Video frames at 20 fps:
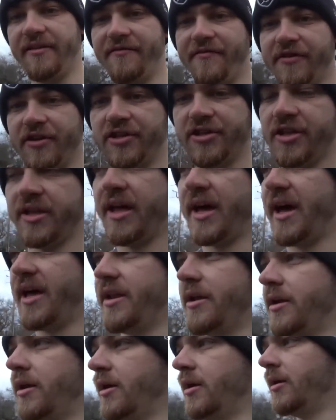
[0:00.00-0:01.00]
footage of that.
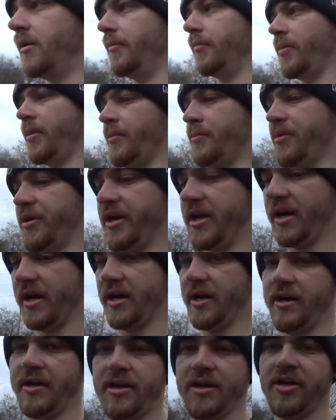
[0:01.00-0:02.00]

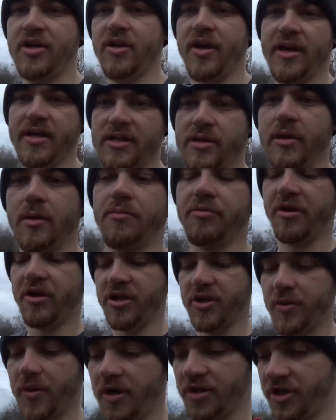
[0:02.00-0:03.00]
But you guys know what
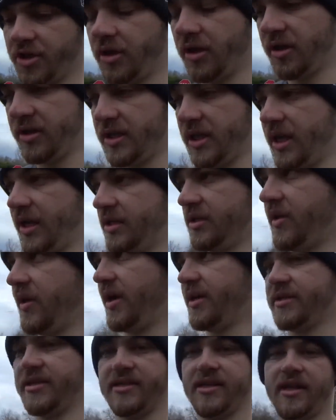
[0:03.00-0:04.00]
pressure washing looks like, so I
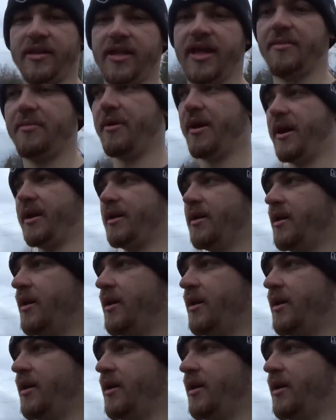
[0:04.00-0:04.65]
guess it's not that bad.